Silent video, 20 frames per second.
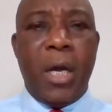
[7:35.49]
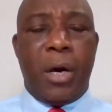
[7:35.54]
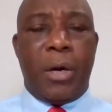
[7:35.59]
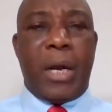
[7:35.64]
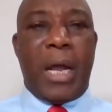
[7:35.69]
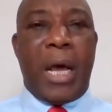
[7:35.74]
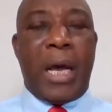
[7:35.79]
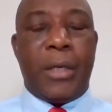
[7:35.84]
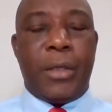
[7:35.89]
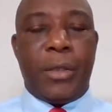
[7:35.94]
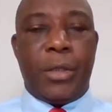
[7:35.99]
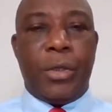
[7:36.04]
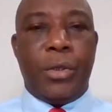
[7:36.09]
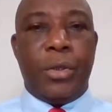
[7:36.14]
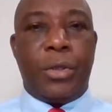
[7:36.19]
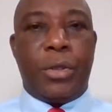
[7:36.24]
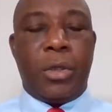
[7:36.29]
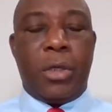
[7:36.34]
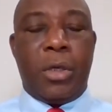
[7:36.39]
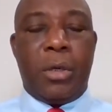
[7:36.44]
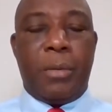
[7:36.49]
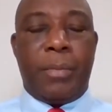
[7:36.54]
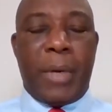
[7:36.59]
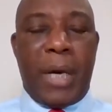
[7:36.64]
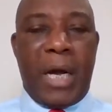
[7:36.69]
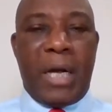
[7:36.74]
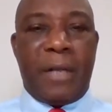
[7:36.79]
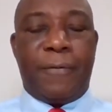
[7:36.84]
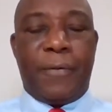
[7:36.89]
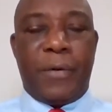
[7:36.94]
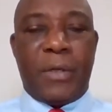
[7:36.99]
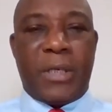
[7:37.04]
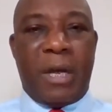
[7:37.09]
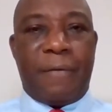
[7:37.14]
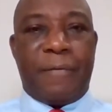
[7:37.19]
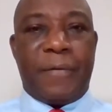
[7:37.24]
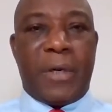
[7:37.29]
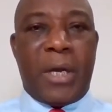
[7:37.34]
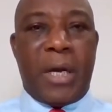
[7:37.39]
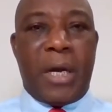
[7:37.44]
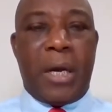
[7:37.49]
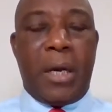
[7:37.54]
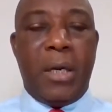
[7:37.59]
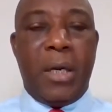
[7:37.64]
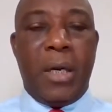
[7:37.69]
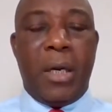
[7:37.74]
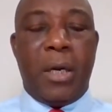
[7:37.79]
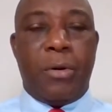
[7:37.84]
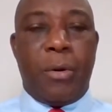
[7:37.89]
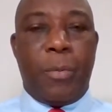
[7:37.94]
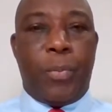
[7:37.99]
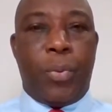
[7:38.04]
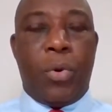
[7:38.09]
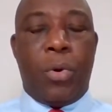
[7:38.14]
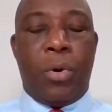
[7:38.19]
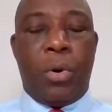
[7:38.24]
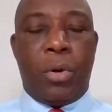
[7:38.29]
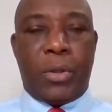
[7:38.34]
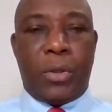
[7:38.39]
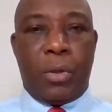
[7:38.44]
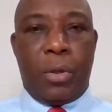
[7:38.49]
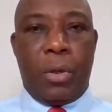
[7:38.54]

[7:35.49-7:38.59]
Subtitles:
on our YouTube at Frontier Africa Reports,